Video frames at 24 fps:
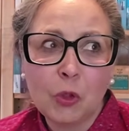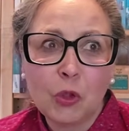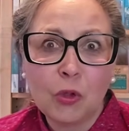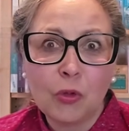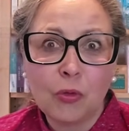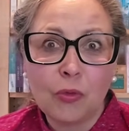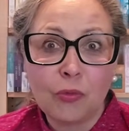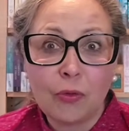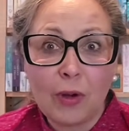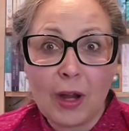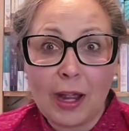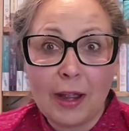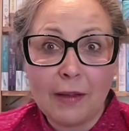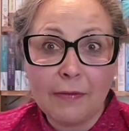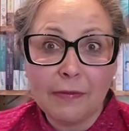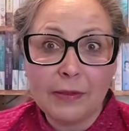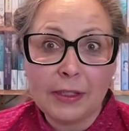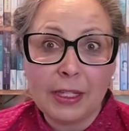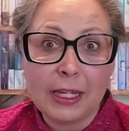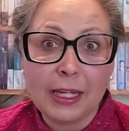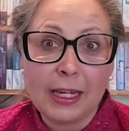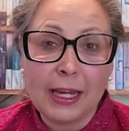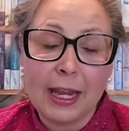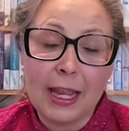
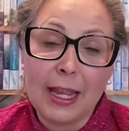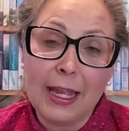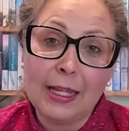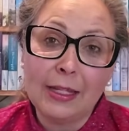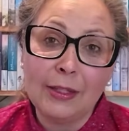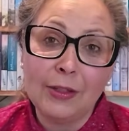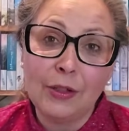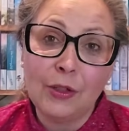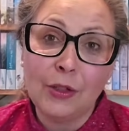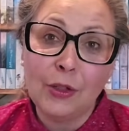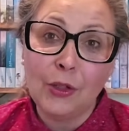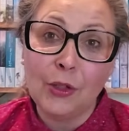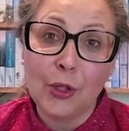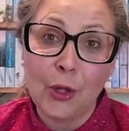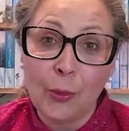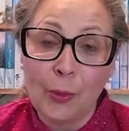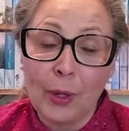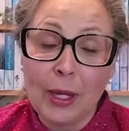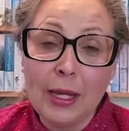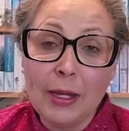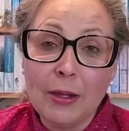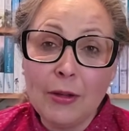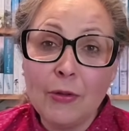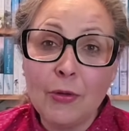crafting and
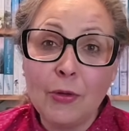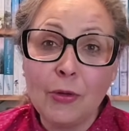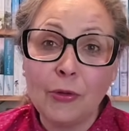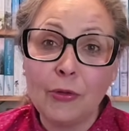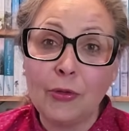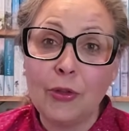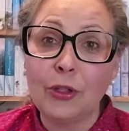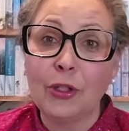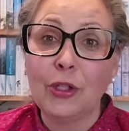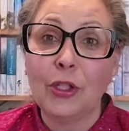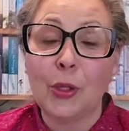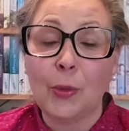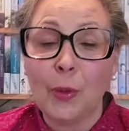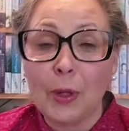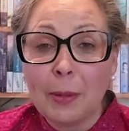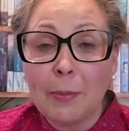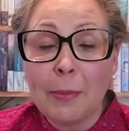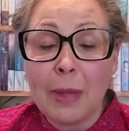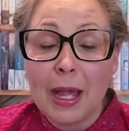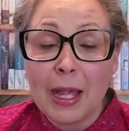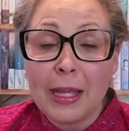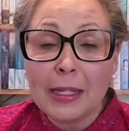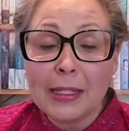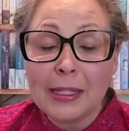sewing called the Sewing
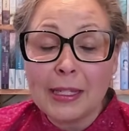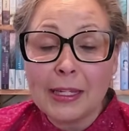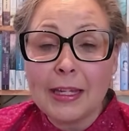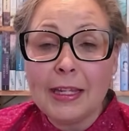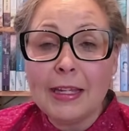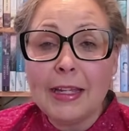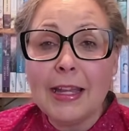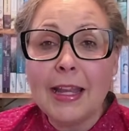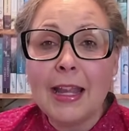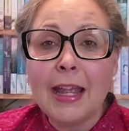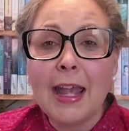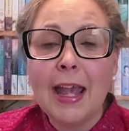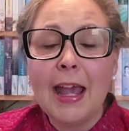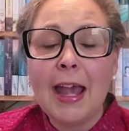Basket,